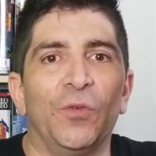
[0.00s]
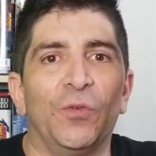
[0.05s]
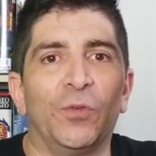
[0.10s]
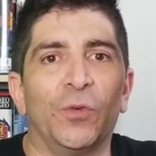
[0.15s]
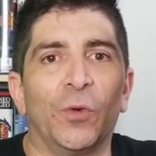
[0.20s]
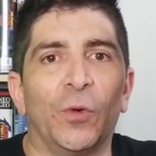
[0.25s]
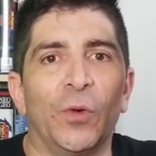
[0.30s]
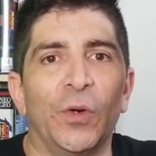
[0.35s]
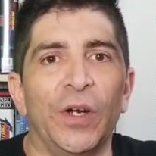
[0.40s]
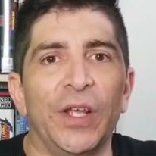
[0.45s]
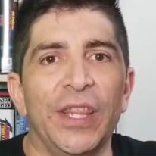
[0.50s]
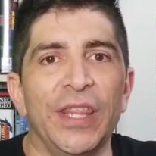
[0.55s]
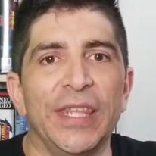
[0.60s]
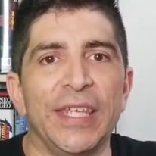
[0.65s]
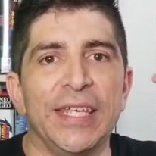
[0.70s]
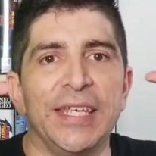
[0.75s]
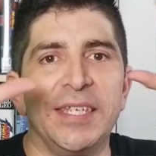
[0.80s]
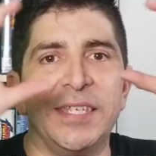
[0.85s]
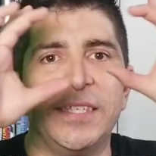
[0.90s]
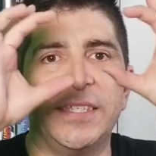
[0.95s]
for
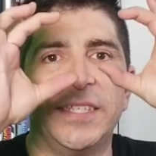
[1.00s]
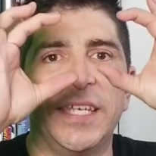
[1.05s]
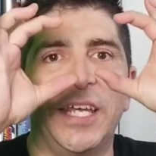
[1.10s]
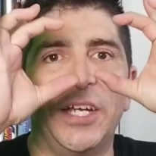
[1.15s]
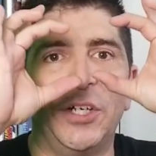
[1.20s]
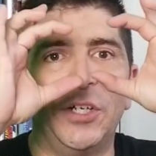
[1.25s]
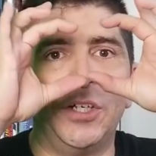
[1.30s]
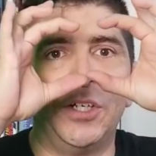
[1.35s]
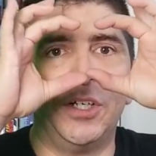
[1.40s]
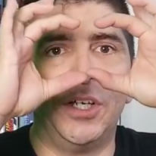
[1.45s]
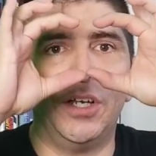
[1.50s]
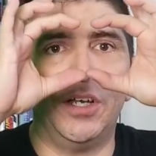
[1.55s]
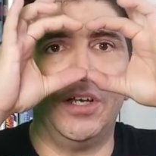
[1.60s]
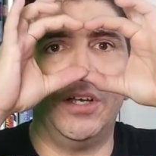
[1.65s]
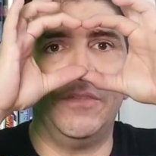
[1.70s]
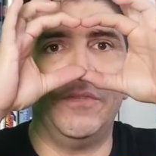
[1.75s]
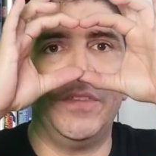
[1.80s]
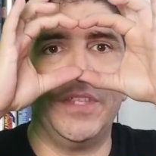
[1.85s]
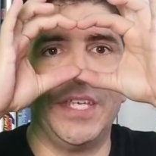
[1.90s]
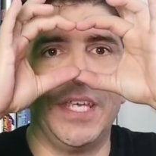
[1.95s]
the center
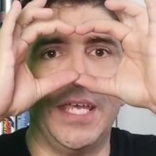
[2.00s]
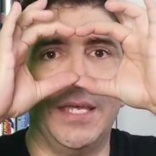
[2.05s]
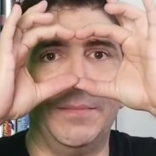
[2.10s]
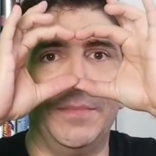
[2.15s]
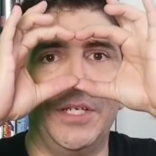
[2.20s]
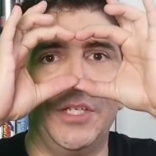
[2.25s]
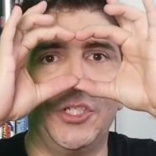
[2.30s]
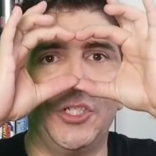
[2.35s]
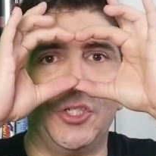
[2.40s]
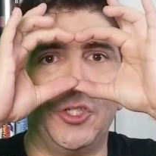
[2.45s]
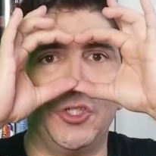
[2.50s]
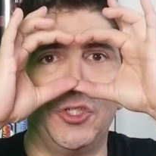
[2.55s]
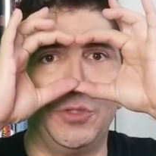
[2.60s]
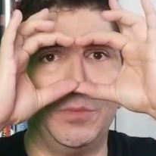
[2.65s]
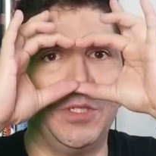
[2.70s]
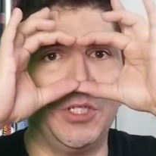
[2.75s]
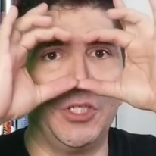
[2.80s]
of the image to be